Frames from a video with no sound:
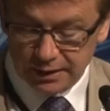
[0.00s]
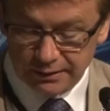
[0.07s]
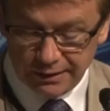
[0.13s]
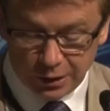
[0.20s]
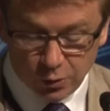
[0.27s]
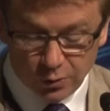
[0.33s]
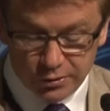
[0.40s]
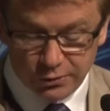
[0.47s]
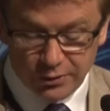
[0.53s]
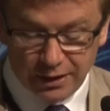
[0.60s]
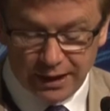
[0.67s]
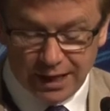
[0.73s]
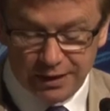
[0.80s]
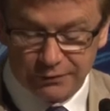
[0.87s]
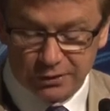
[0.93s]
They also
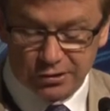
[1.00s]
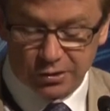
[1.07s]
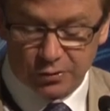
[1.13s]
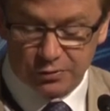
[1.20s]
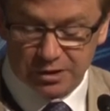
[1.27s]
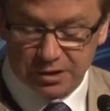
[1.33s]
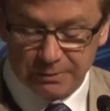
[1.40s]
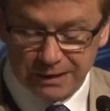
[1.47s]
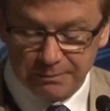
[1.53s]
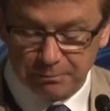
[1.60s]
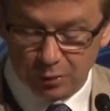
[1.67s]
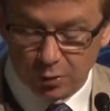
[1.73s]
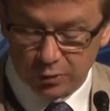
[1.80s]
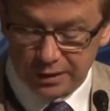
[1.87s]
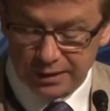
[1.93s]
allowed for children to be
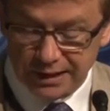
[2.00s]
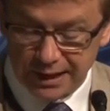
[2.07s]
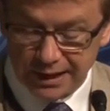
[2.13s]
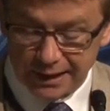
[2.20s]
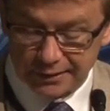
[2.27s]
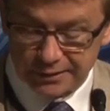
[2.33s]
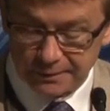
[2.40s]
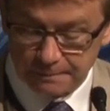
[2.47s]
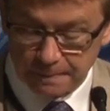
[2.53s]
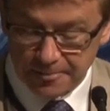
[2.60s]
boarded out,